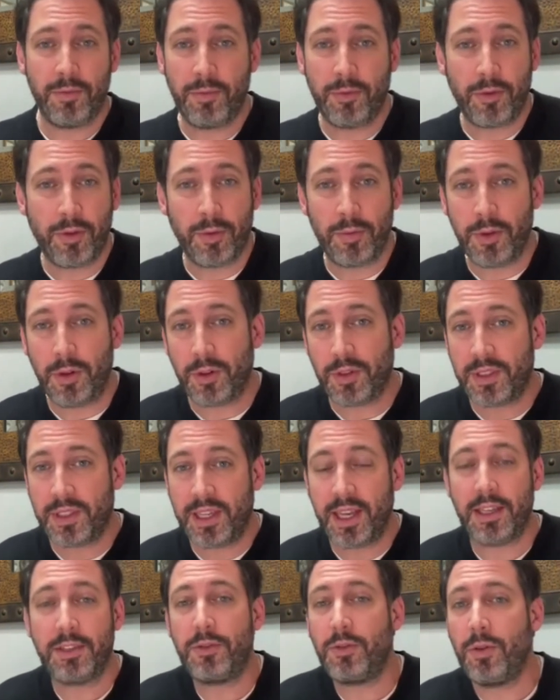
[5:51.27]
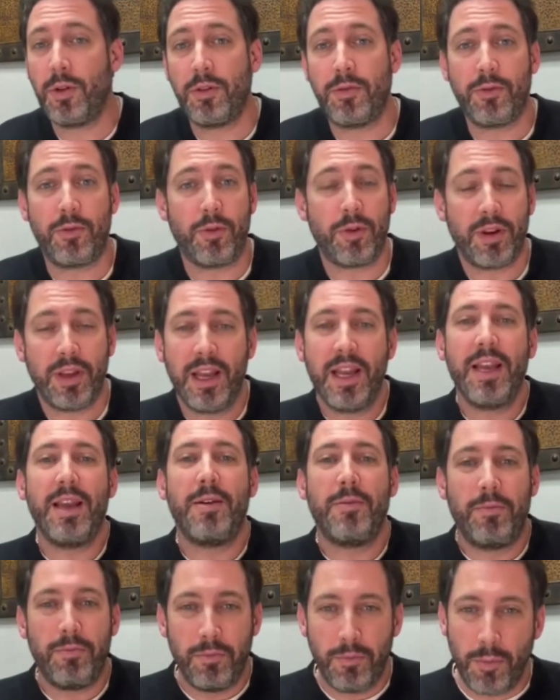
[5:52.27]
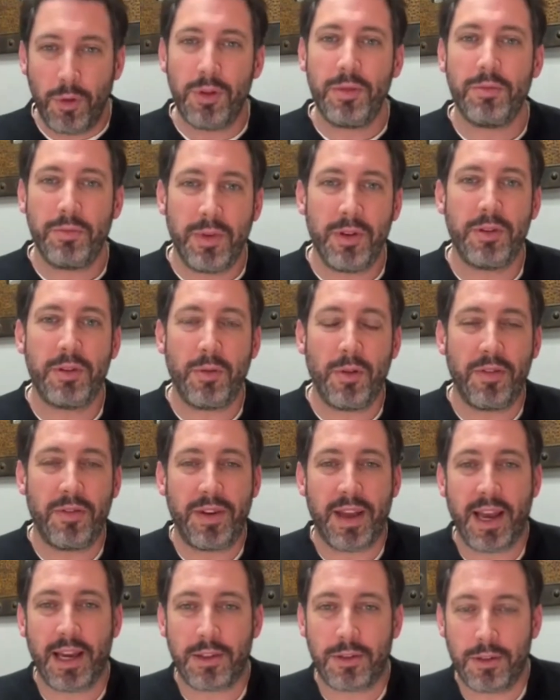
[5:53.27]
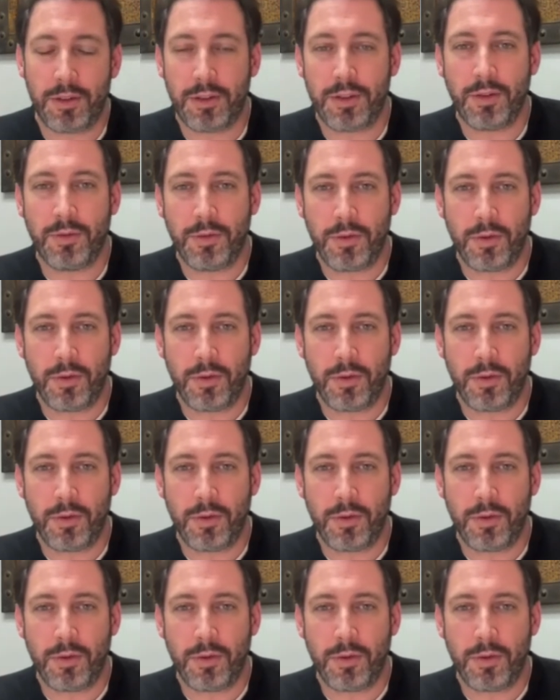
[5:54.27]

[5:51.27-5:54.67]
from your schedule for multiple factors.